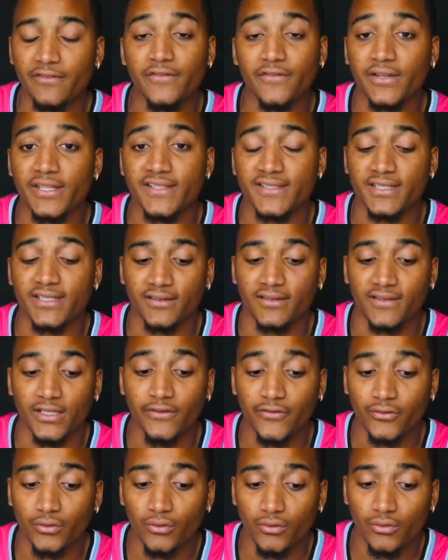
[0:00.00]
is synced. If
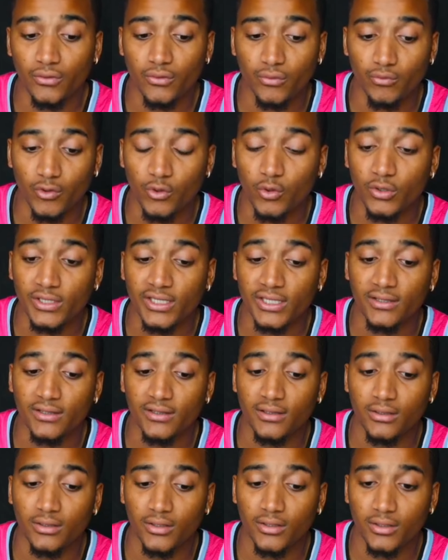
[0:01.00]
you recorded
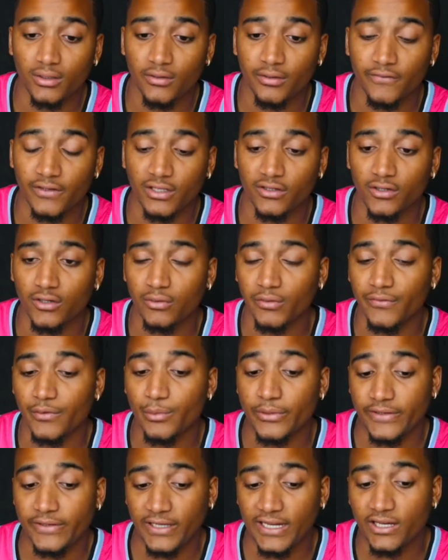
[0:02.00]
the video with the
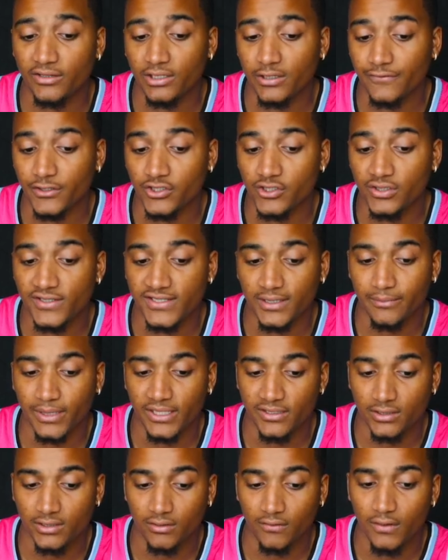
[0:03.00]
music loud enough, it should sync by
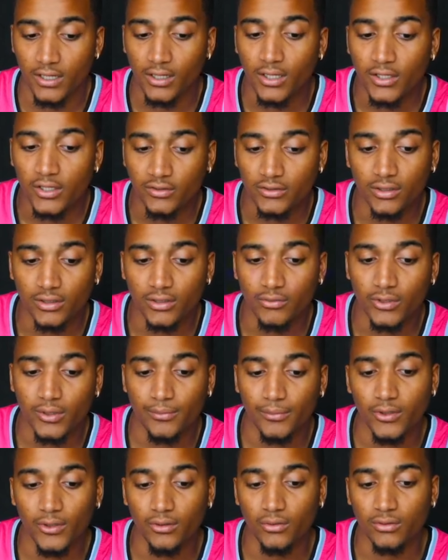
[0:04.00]
itself. So you're gonna wanna
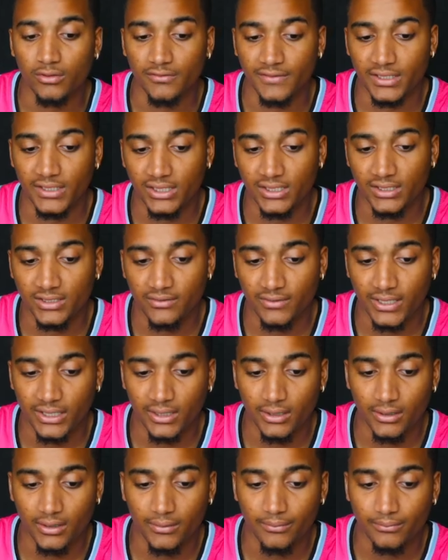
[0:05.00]
mute all of these right
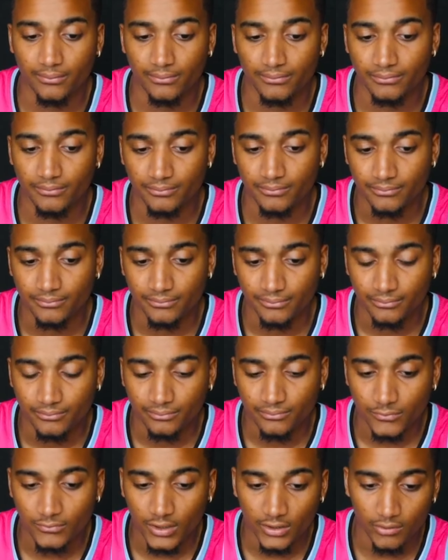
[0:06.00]
here.
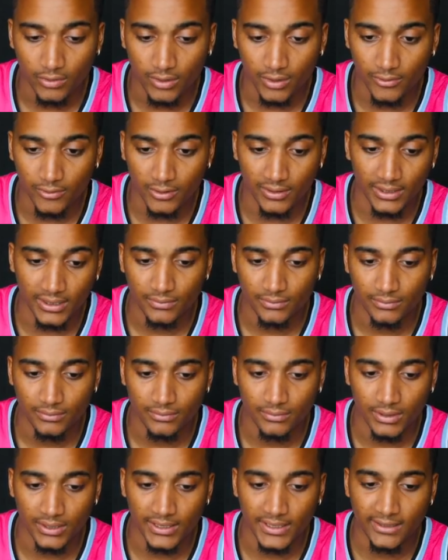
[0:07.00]
You wanna mute that,
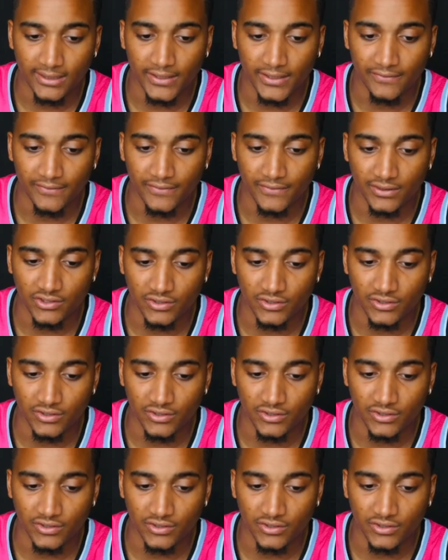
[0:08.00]
and now everything should